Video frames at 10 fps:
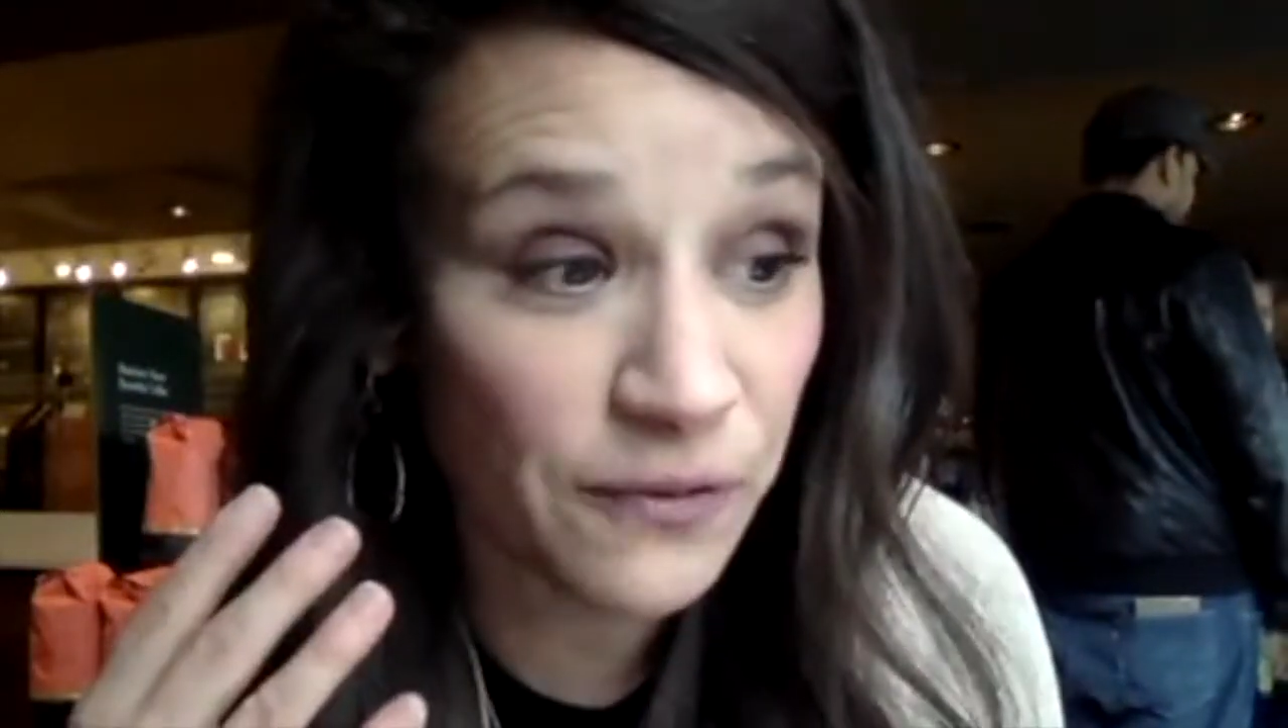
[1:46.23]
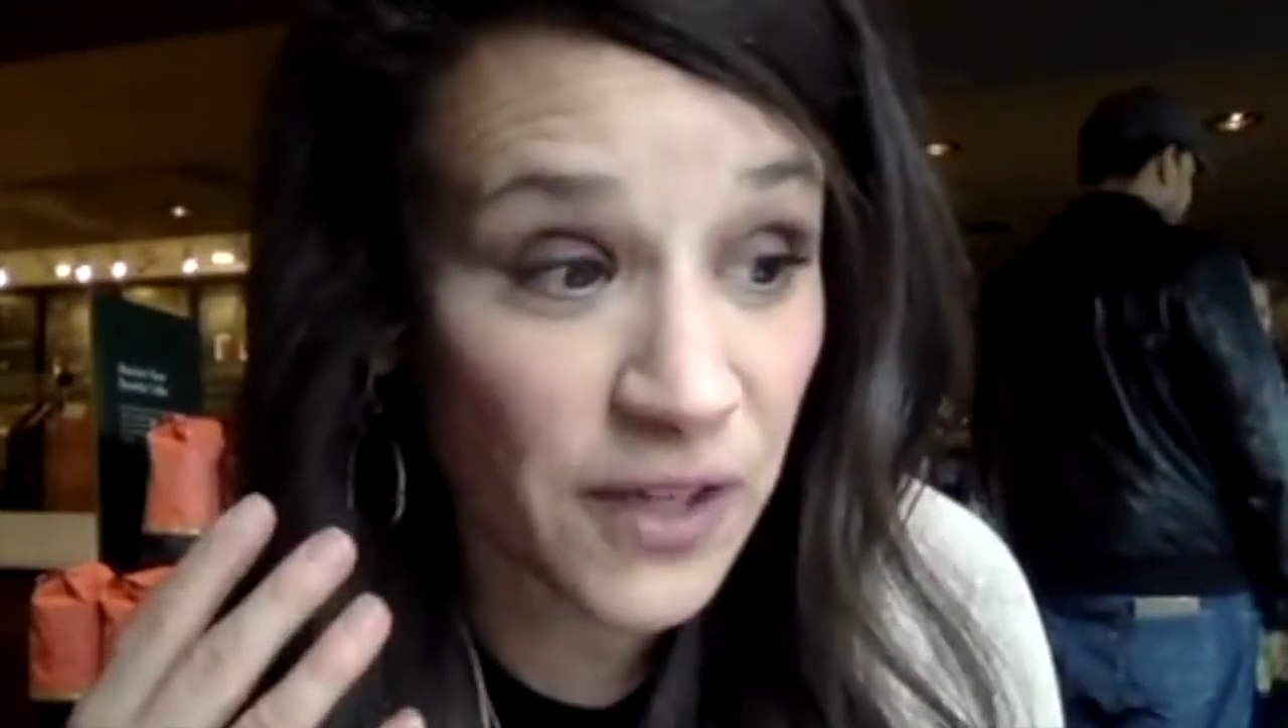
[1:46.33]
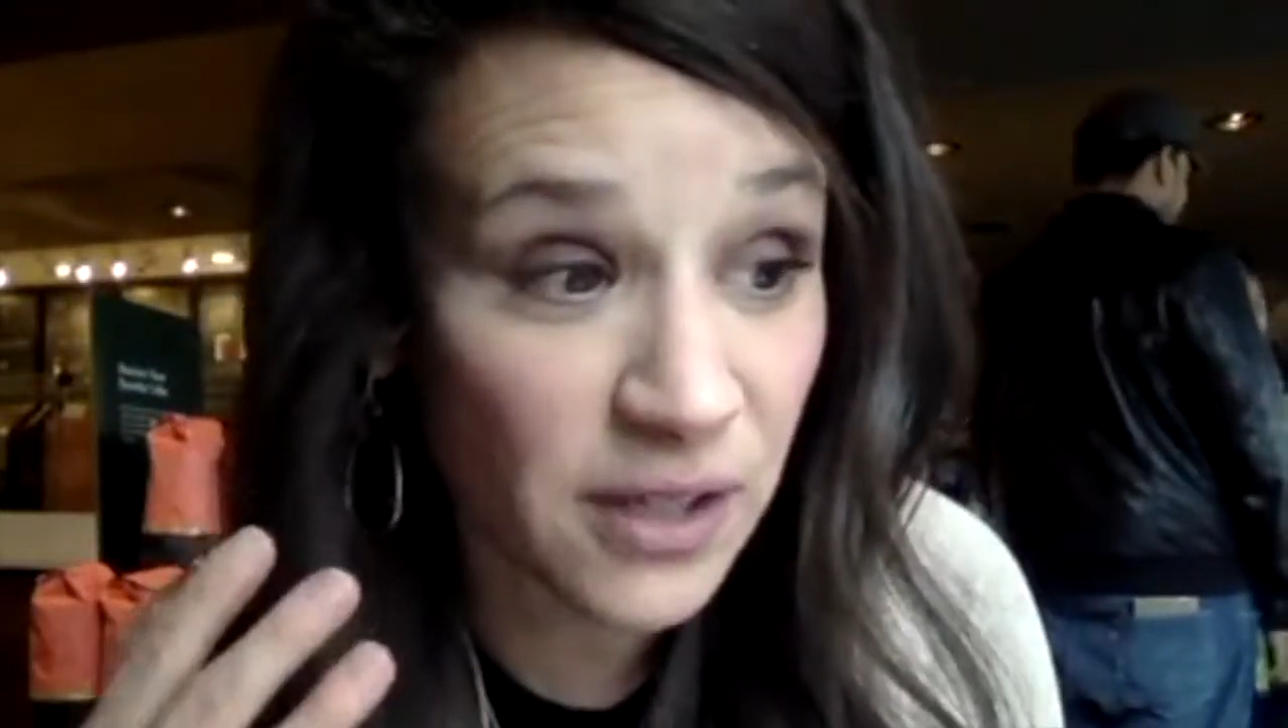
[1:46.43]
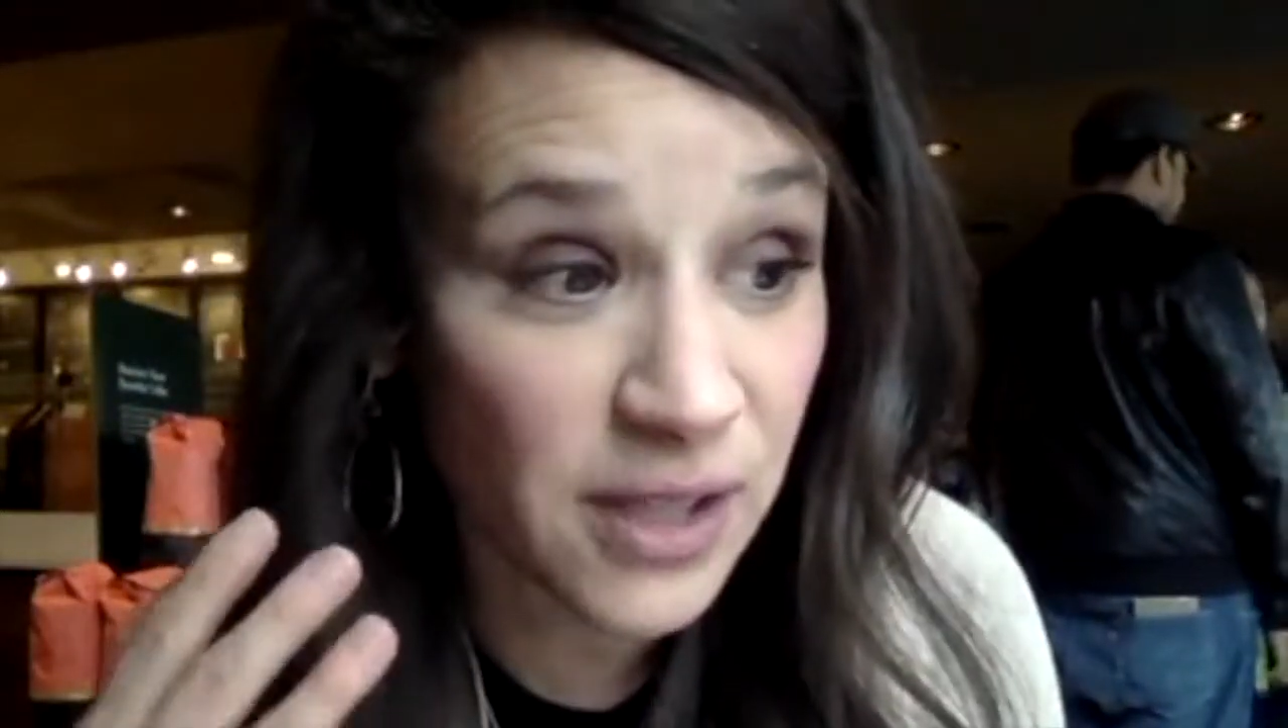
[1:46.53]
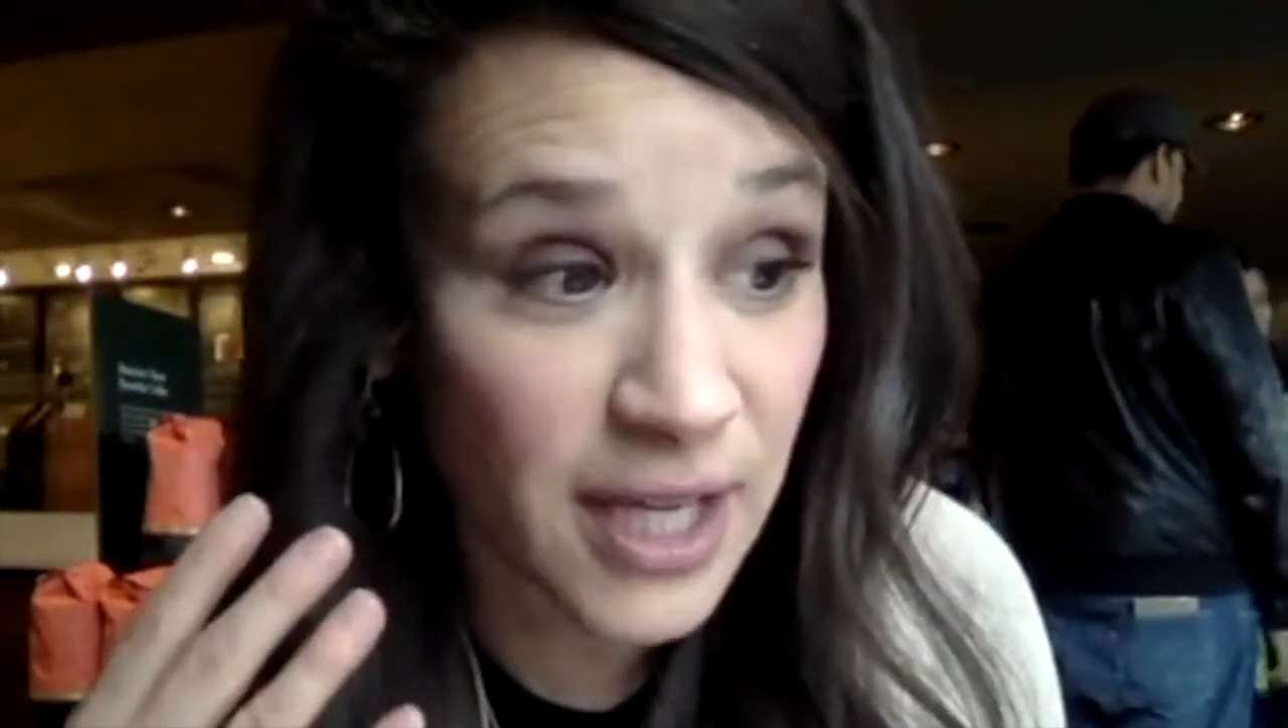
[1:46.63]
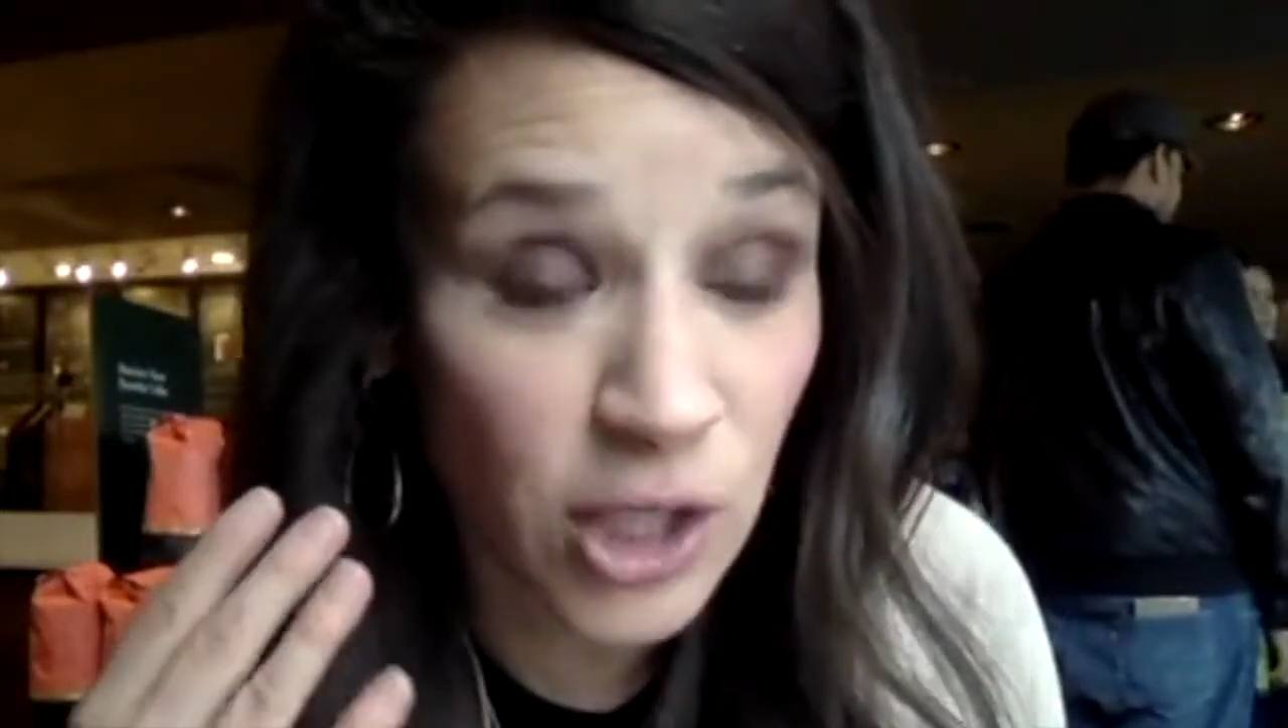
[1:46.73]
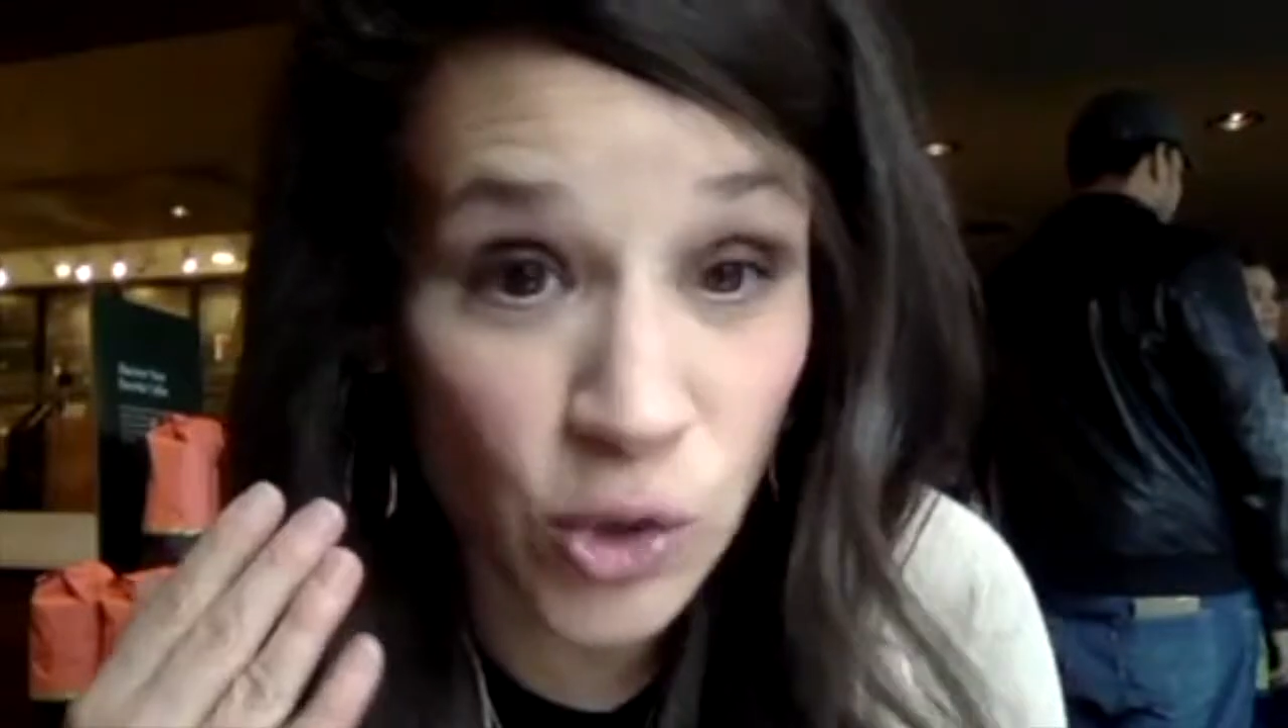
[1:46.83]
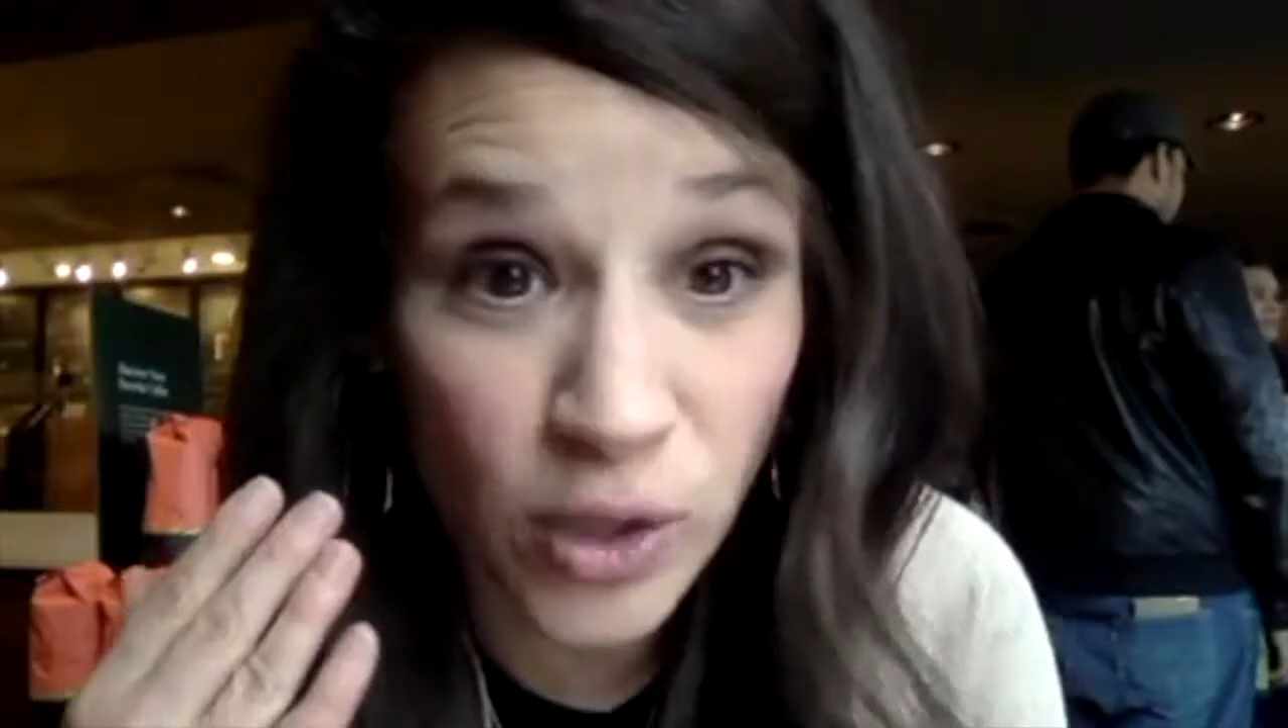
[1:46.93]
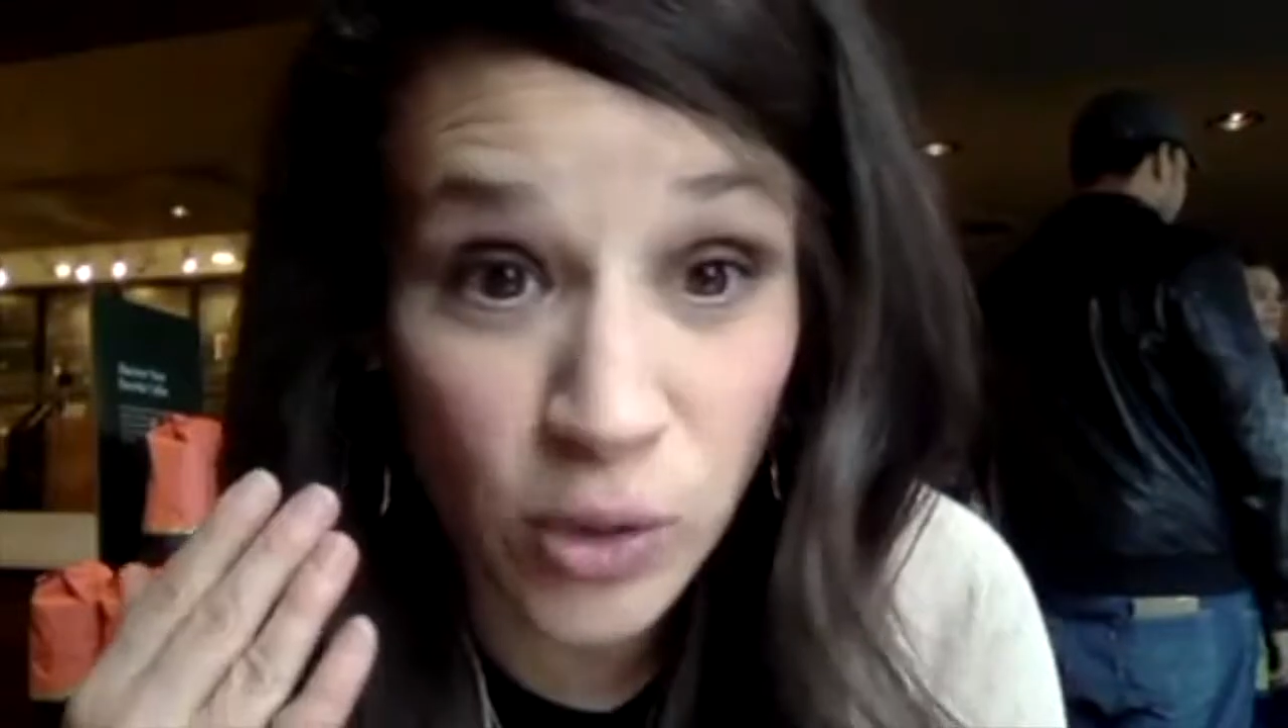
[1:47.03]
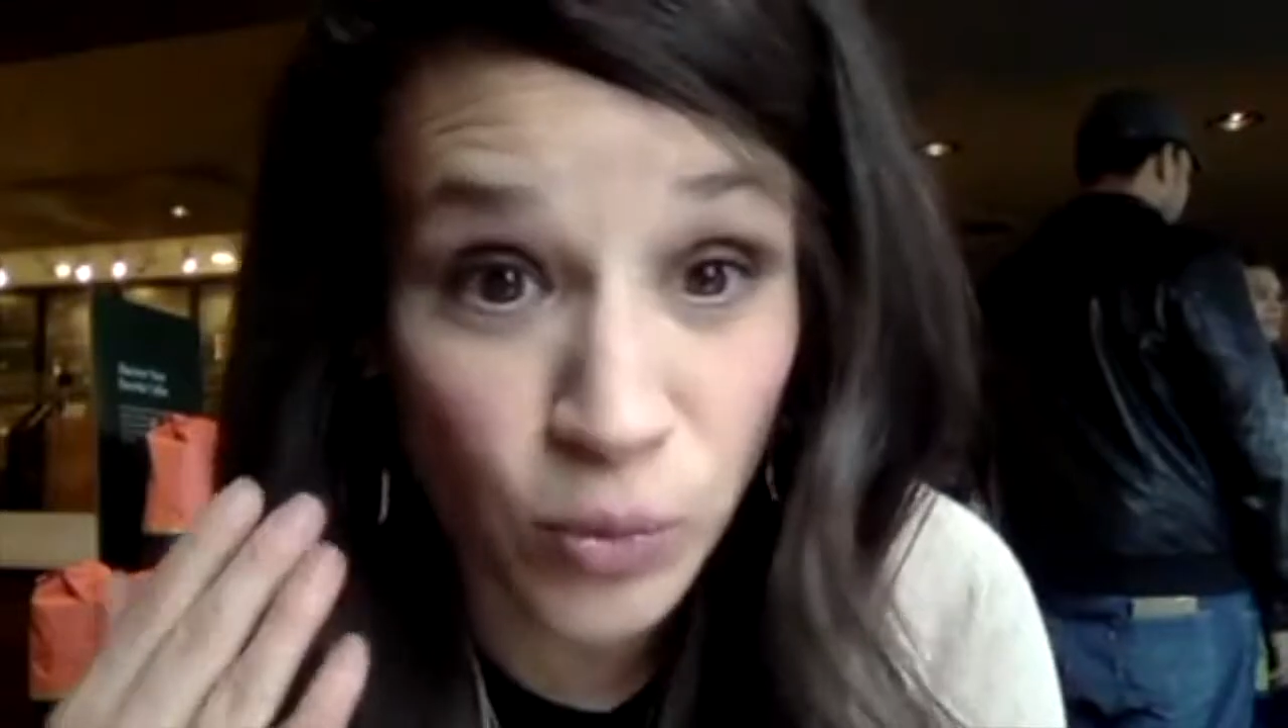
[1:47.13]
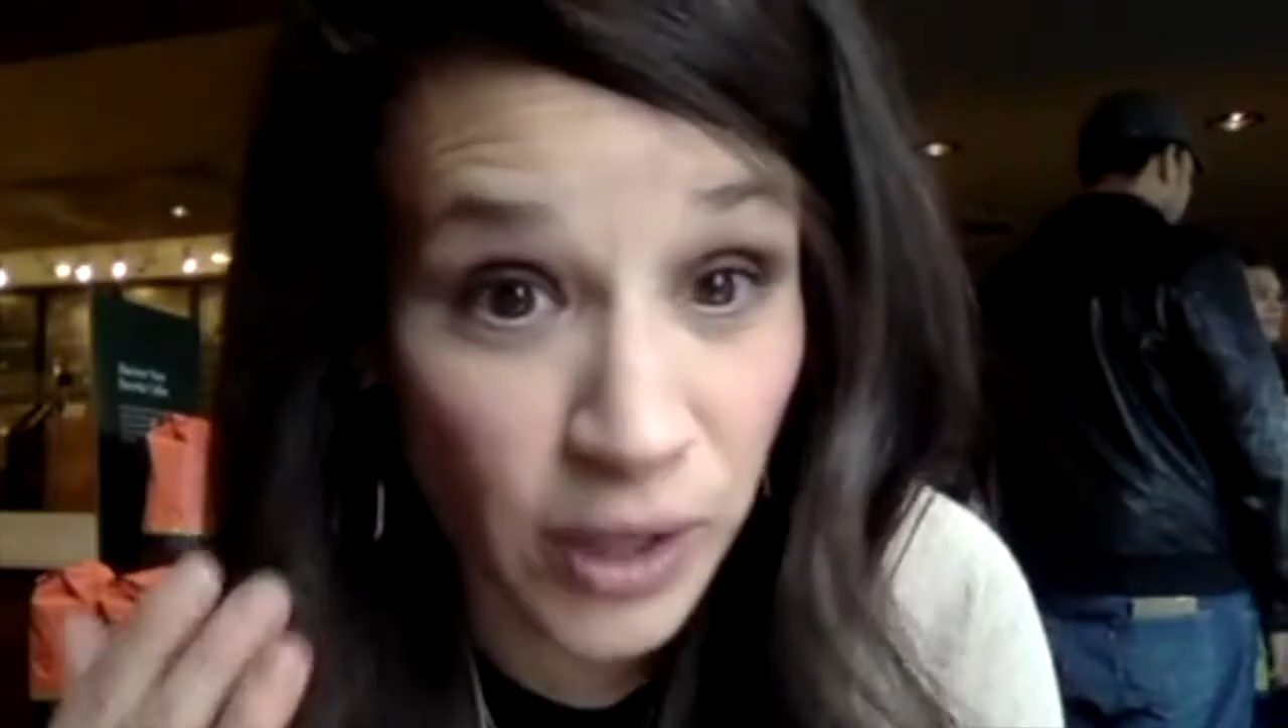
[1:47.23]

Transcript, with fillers: feel like you can